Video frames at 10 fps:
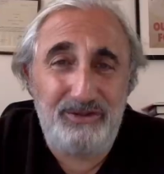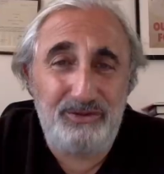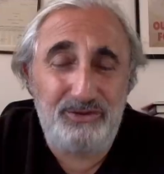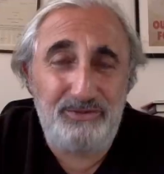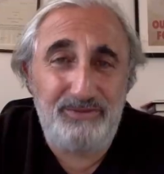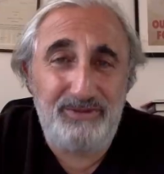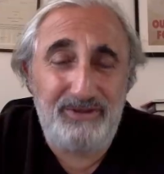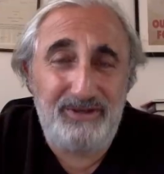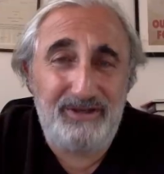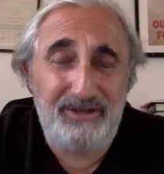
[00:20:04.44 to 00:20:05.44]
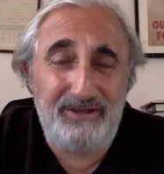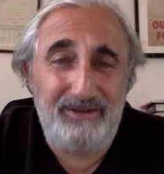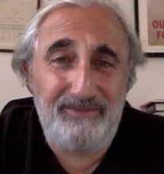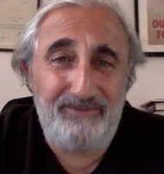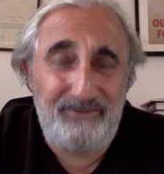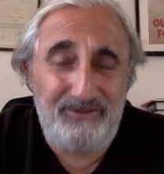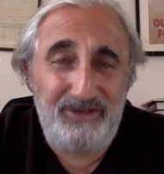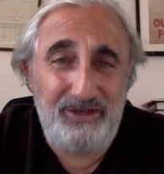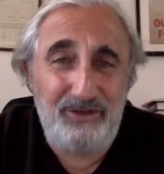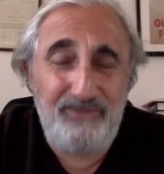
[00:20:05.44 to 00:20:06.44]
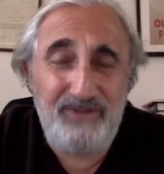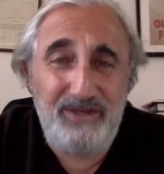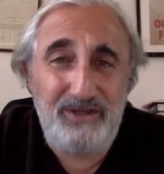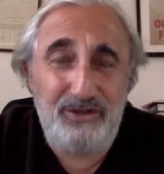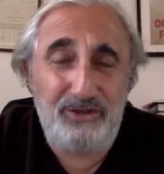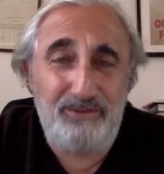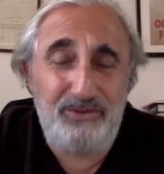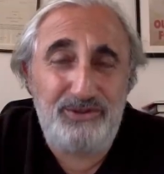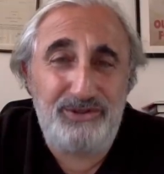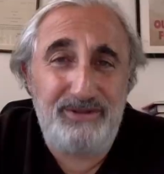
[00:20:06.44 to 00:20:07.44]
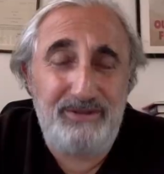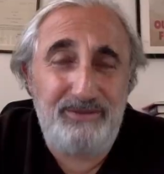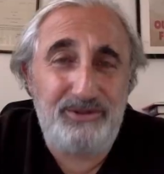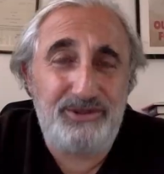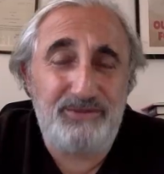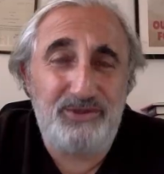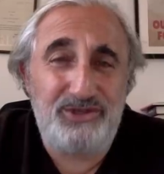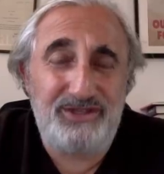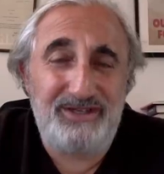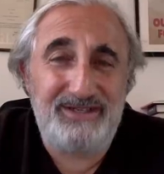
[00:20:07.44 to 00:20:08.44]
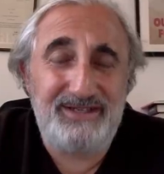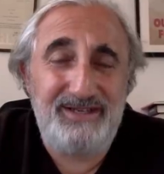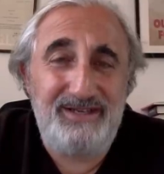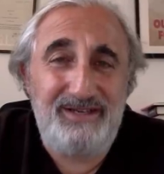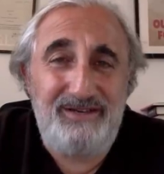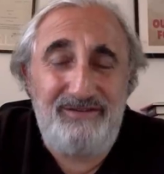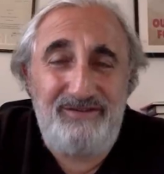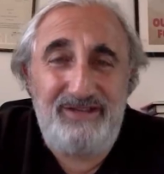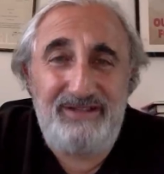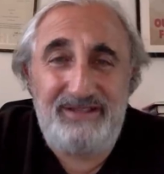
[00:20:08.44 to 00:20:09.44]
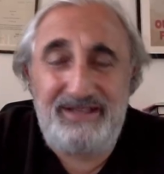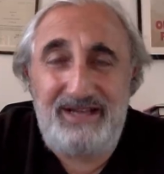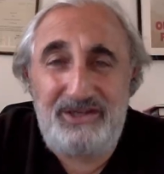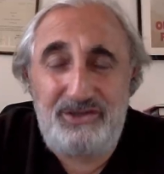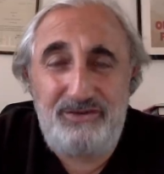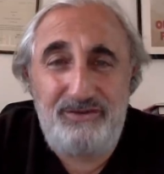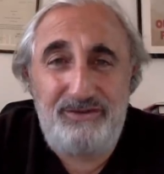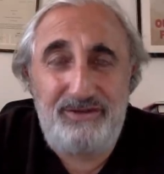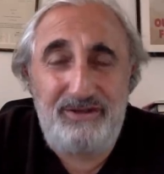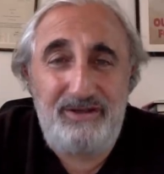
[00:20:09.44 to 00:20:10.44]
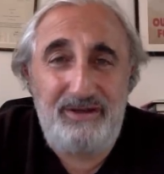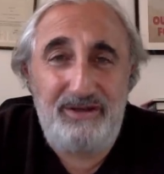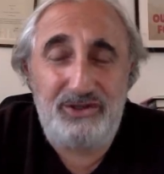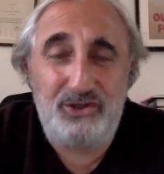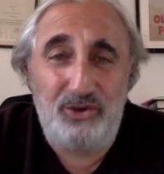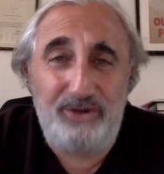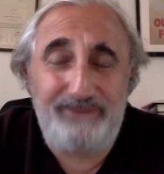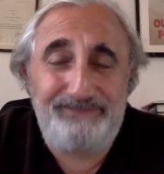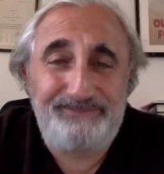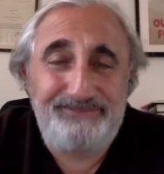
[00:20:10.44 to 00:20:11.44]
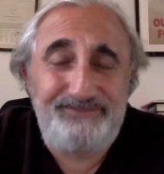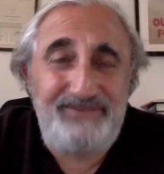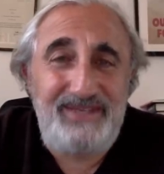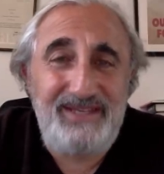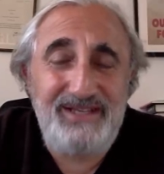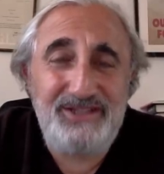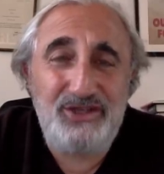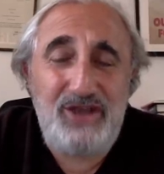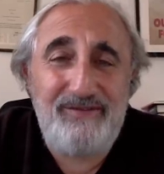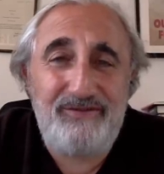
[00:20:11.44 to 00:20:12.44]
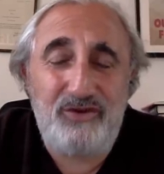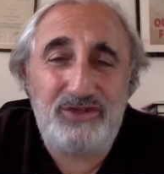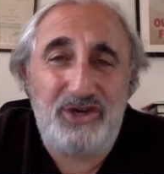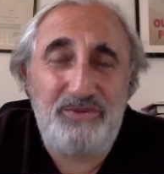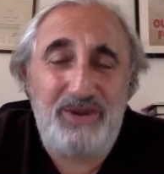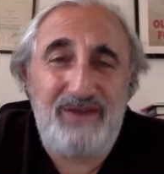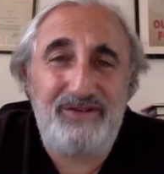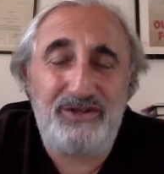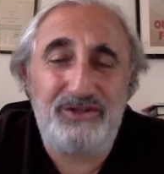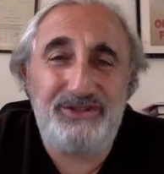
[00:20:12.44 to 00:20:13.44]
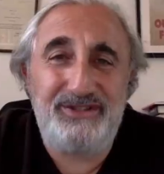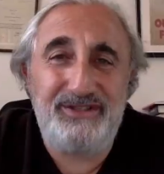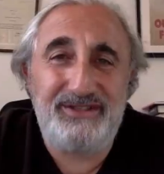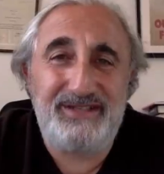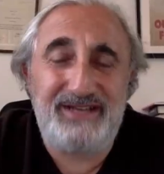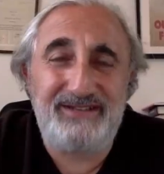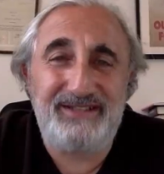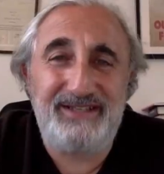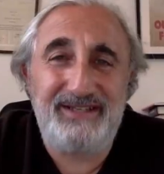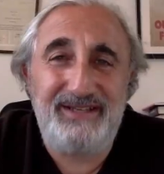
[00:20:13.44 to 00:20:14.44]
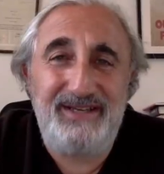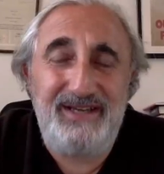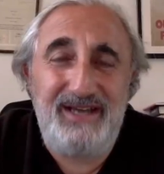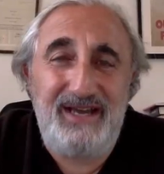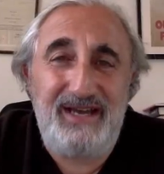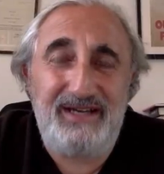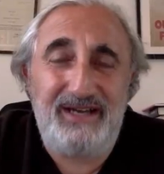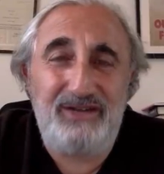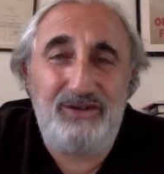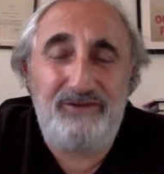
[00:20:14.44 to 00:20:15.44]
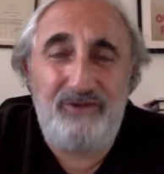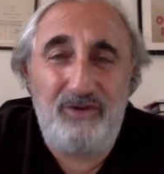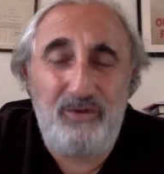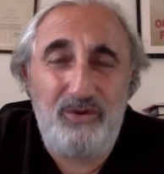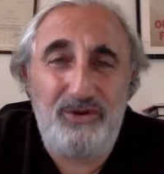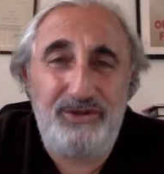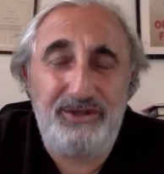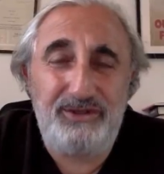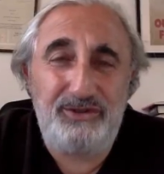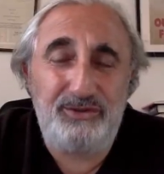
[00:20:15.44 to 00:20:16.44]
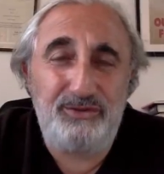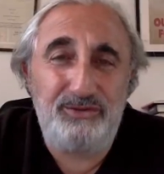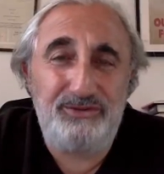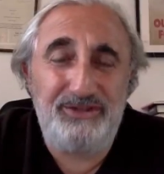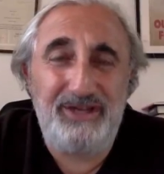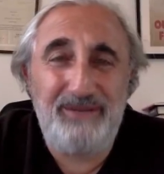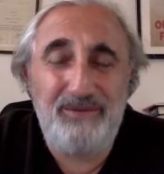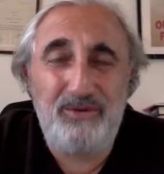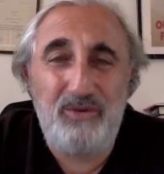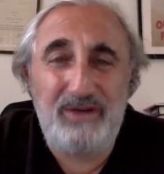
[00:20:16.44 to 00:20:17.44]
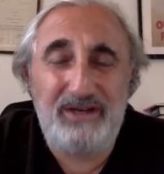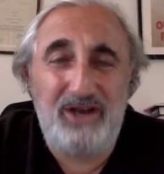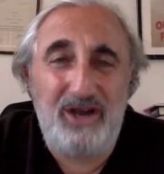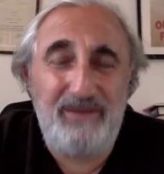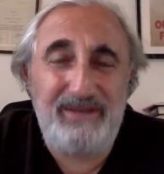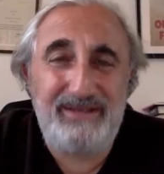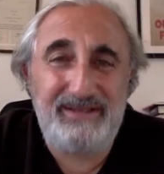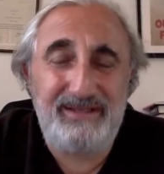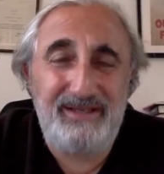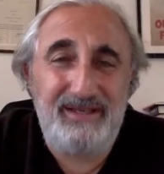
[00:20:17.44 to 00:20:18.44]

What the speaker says: YouTube video. You could purchase merchandise via the SAAD Truth store. There you have it, folks. I hope you're having a good Saturday, and I look forward to the number one comment